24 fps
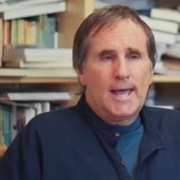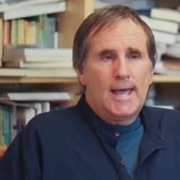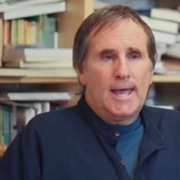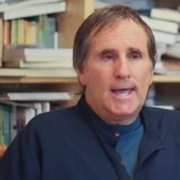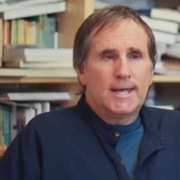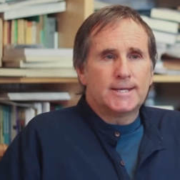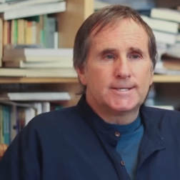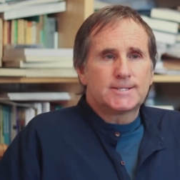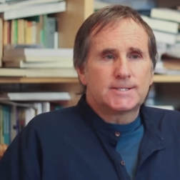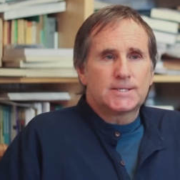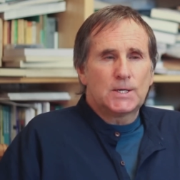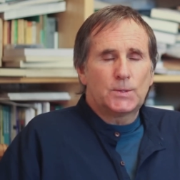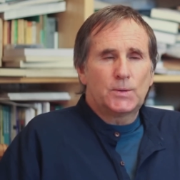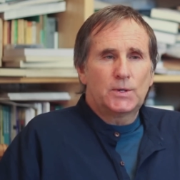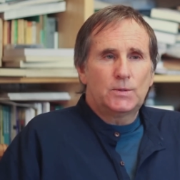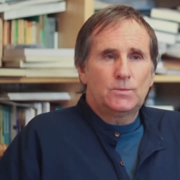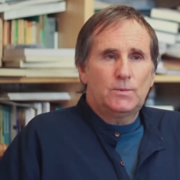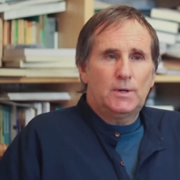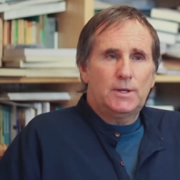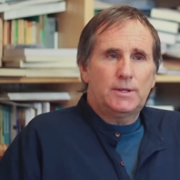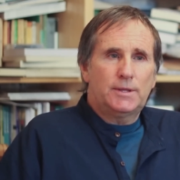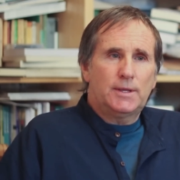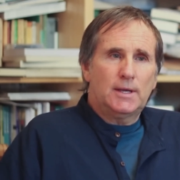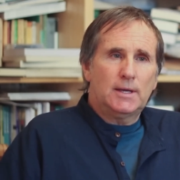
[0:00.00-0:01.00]
And so when
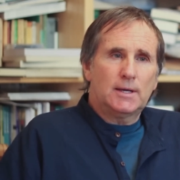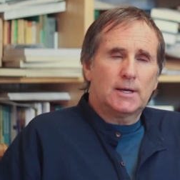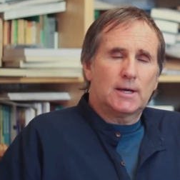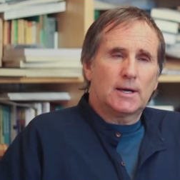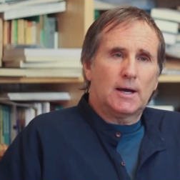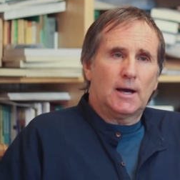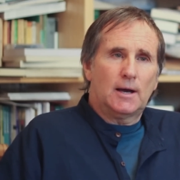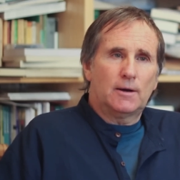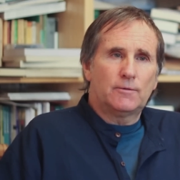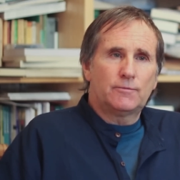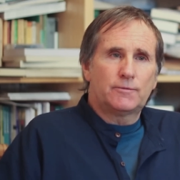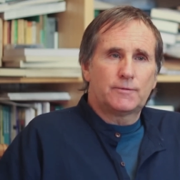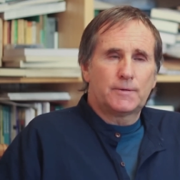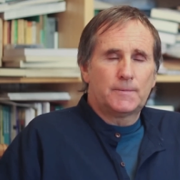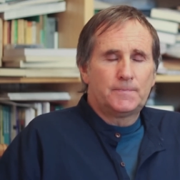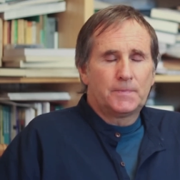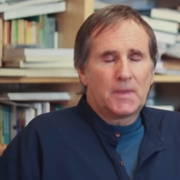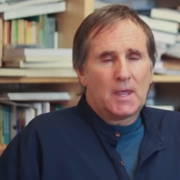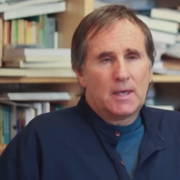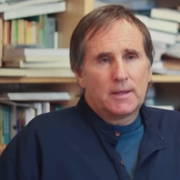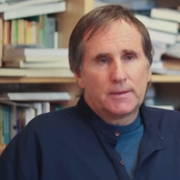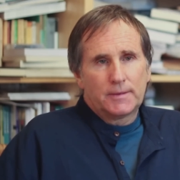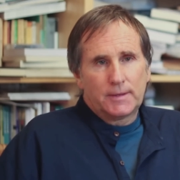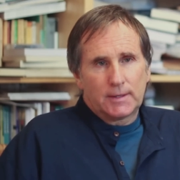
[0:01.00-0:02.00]
we think of
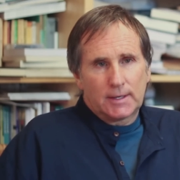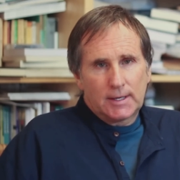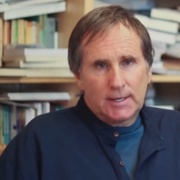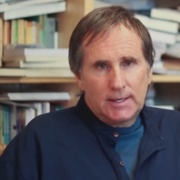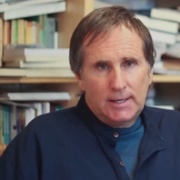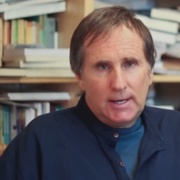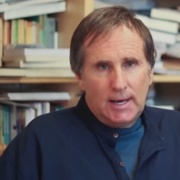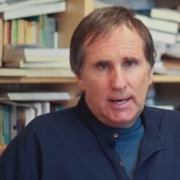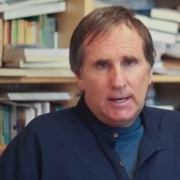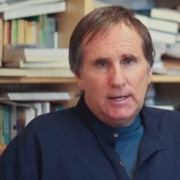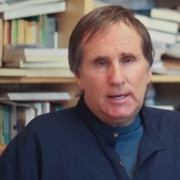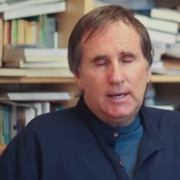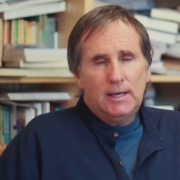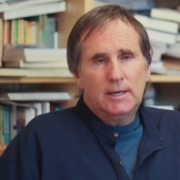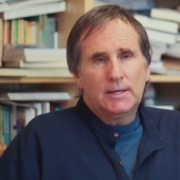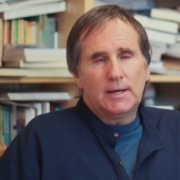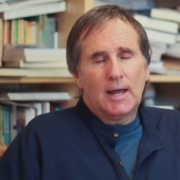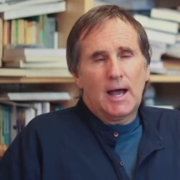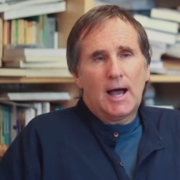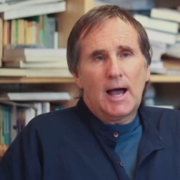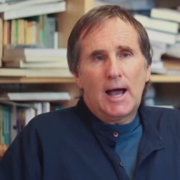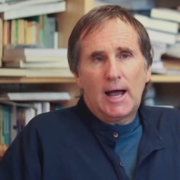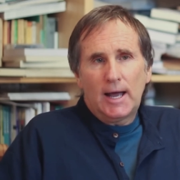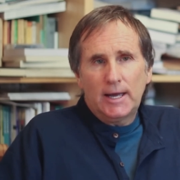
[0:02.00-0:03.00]
Canadian
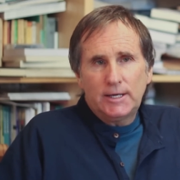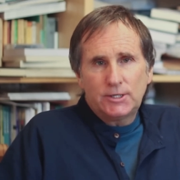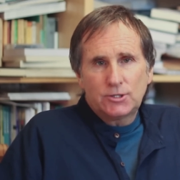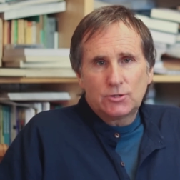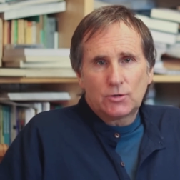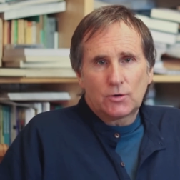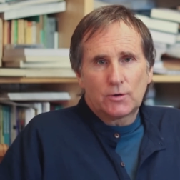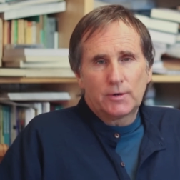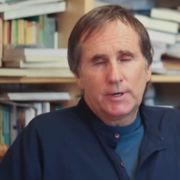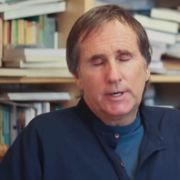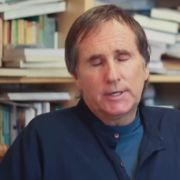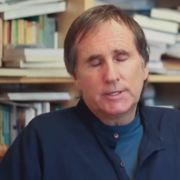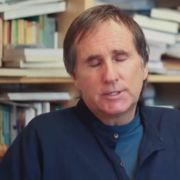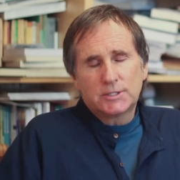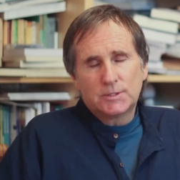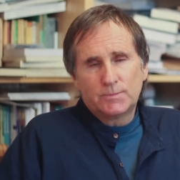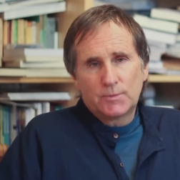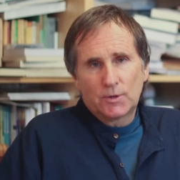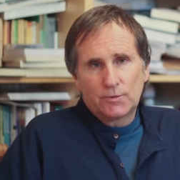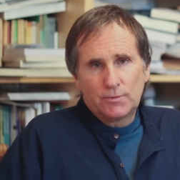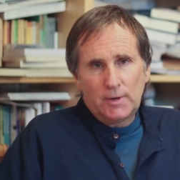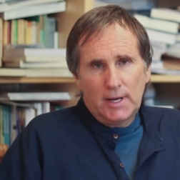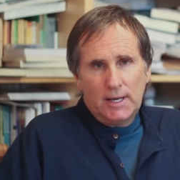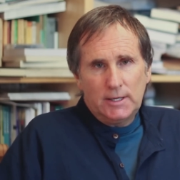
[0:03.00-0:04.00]
high
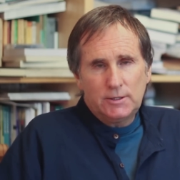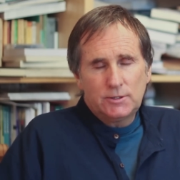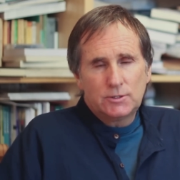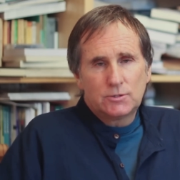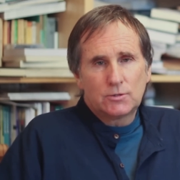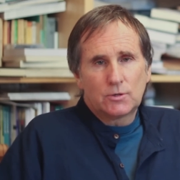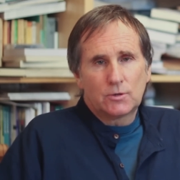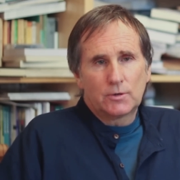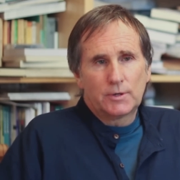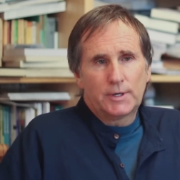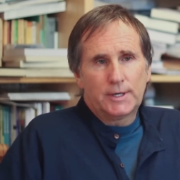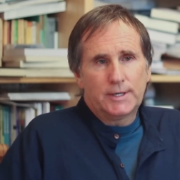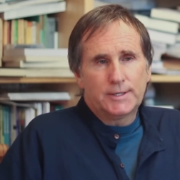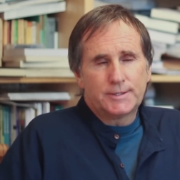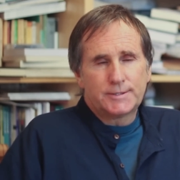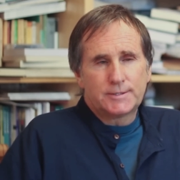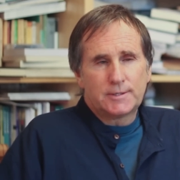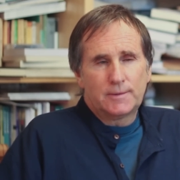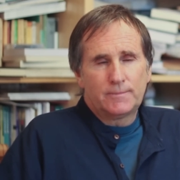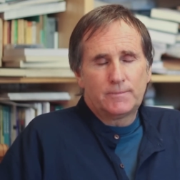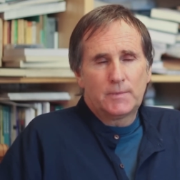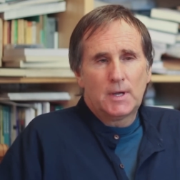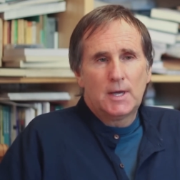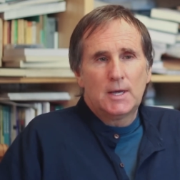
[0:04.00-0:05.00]
Toryism or red
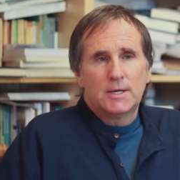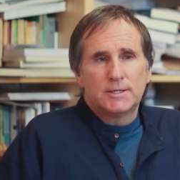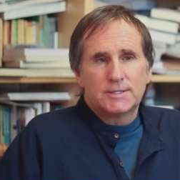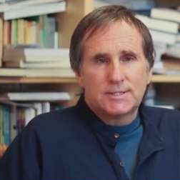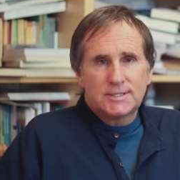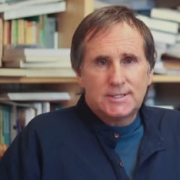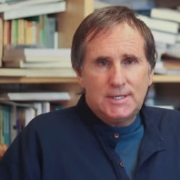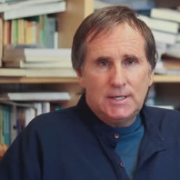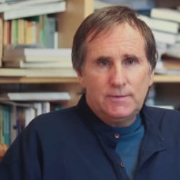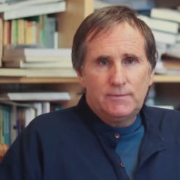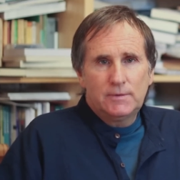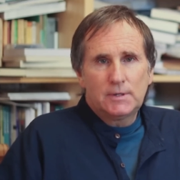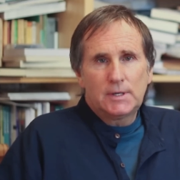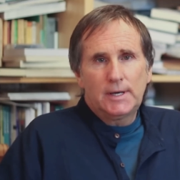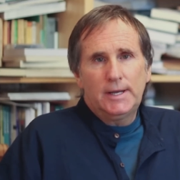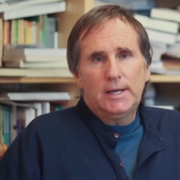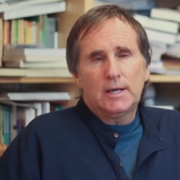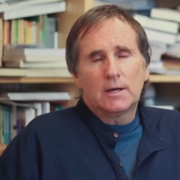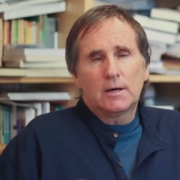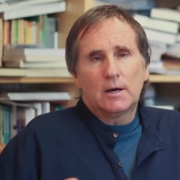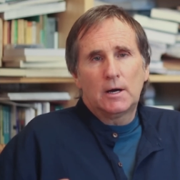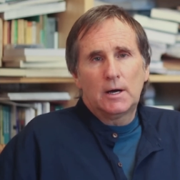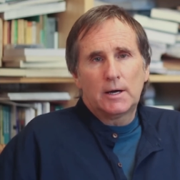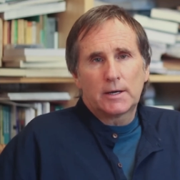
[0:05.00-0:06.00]
Toryism, Stephen
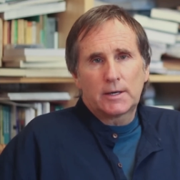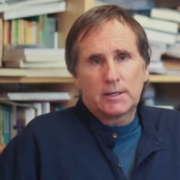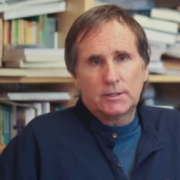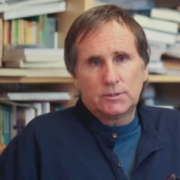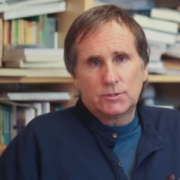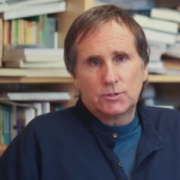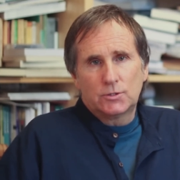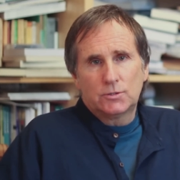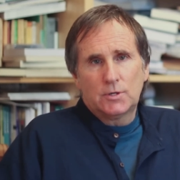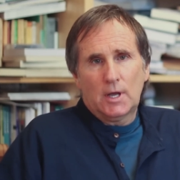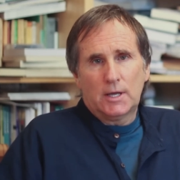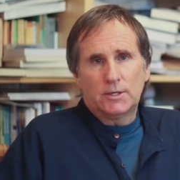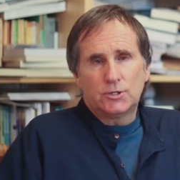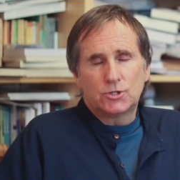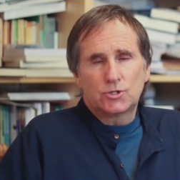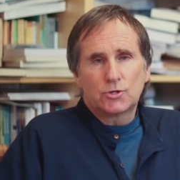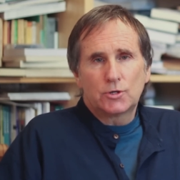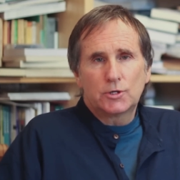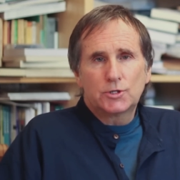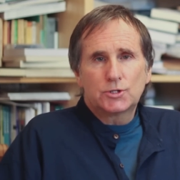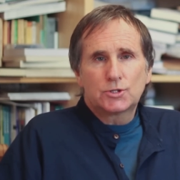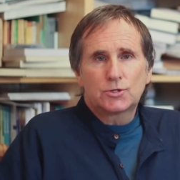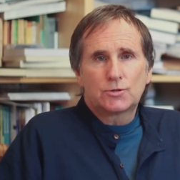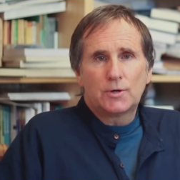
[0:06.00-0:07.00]
Leacock and
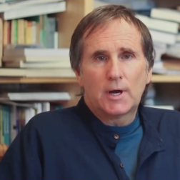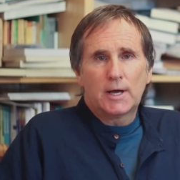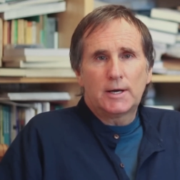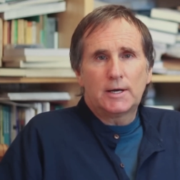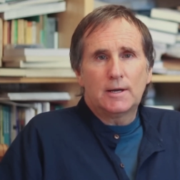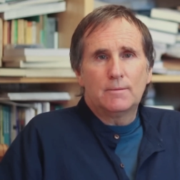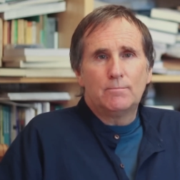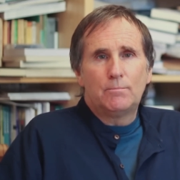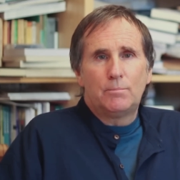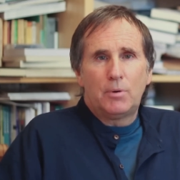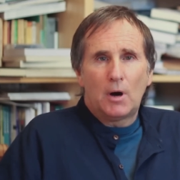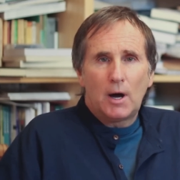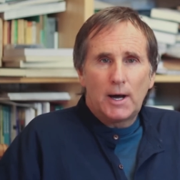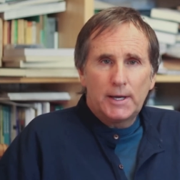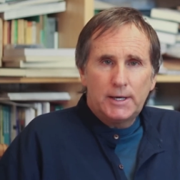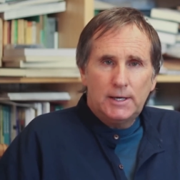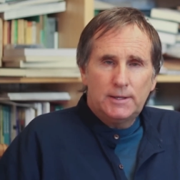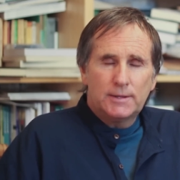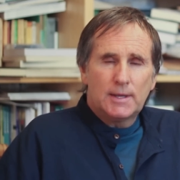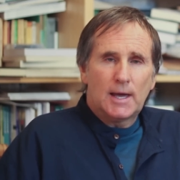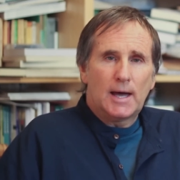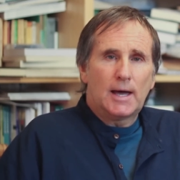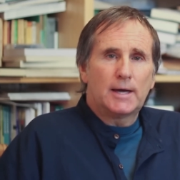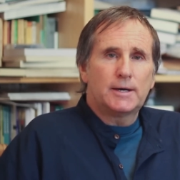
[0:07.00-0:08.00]
George Grant
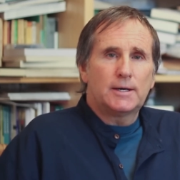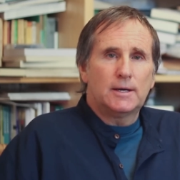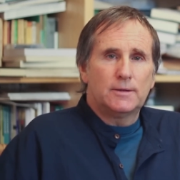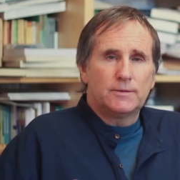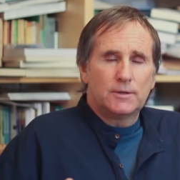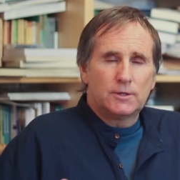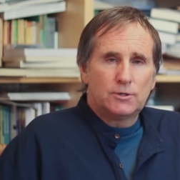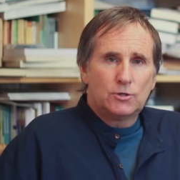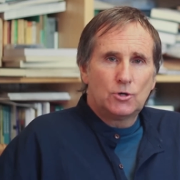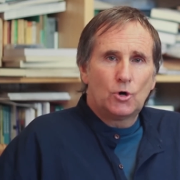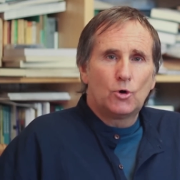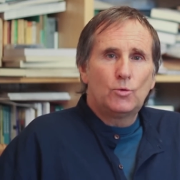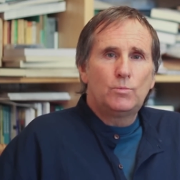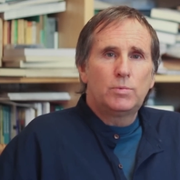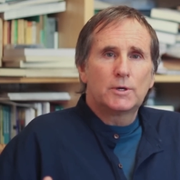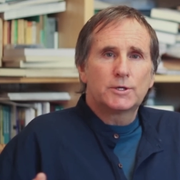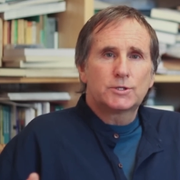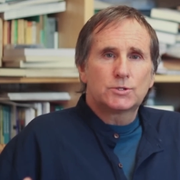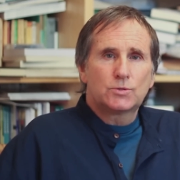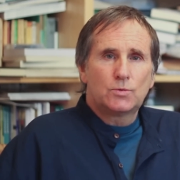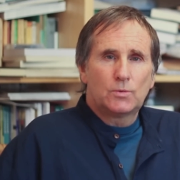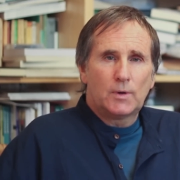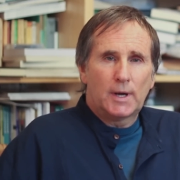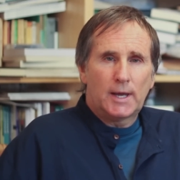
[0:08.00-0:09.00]
embody that in the
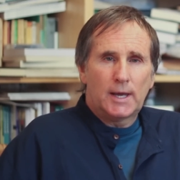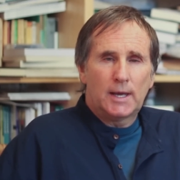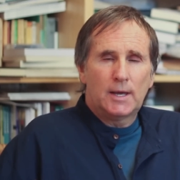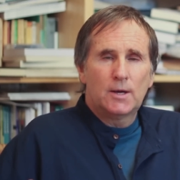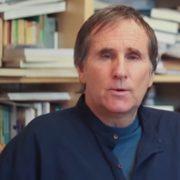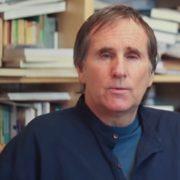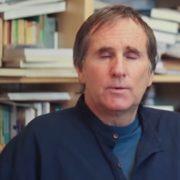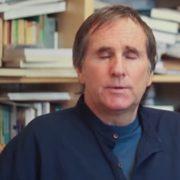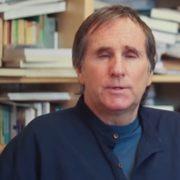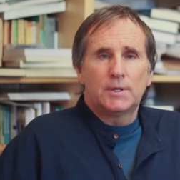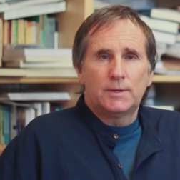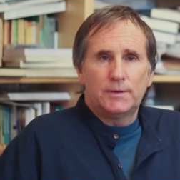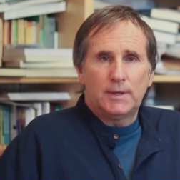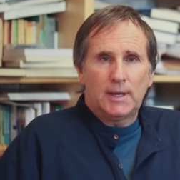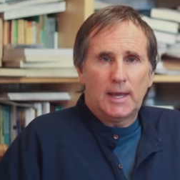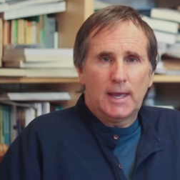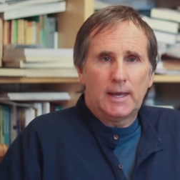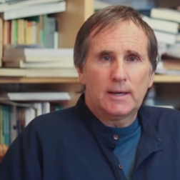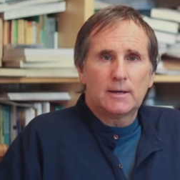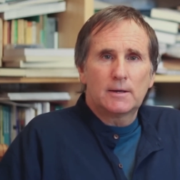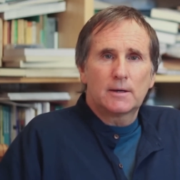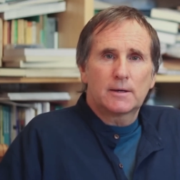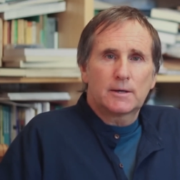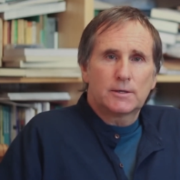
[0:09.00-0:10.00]
noblest way within the
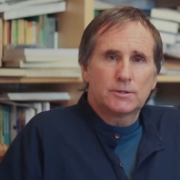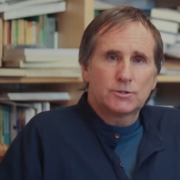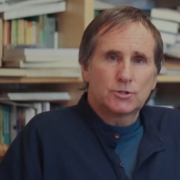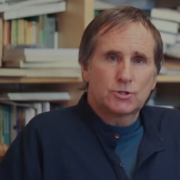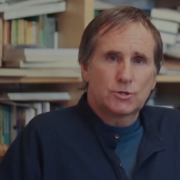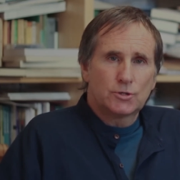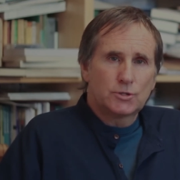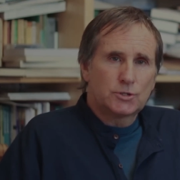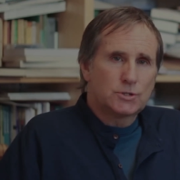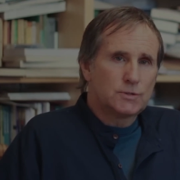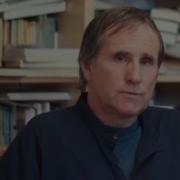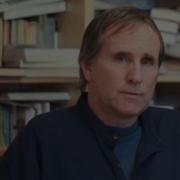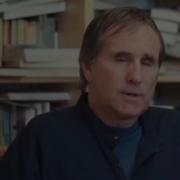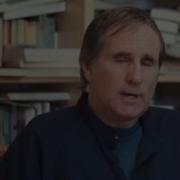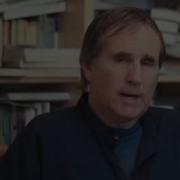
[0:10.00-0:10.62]
Anglican Church of